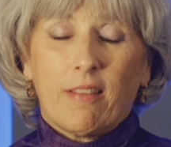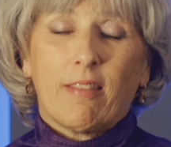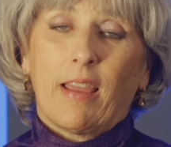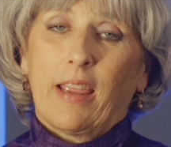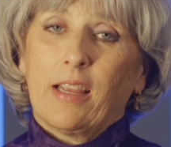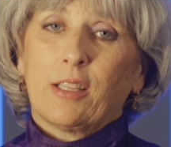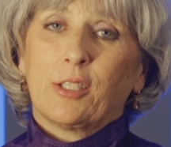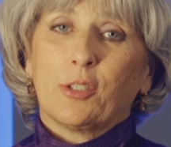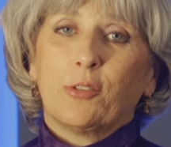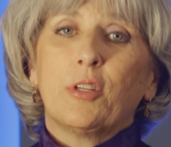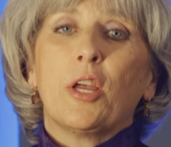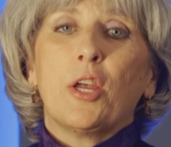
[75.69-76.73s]
They
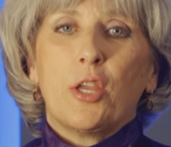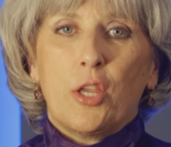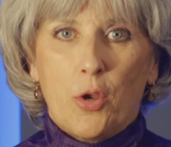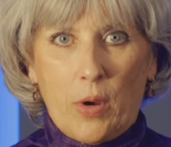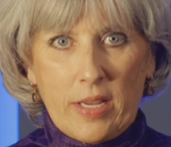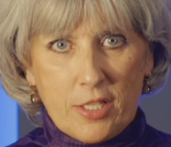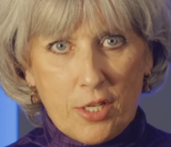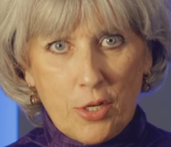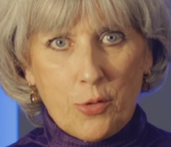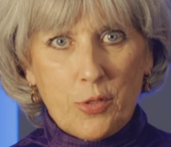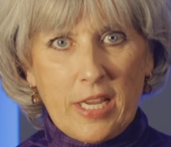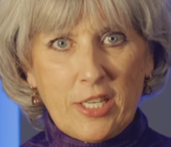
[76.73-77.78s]
include U.S.
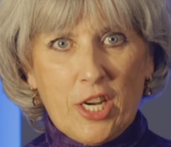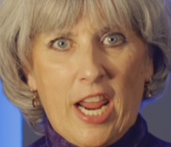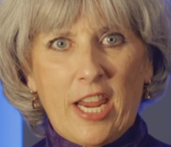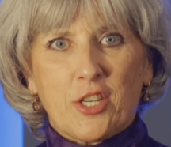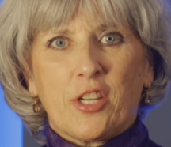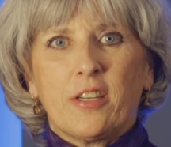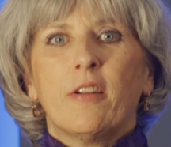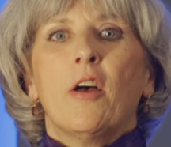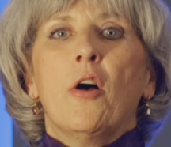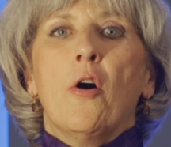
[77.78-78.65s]
News Education,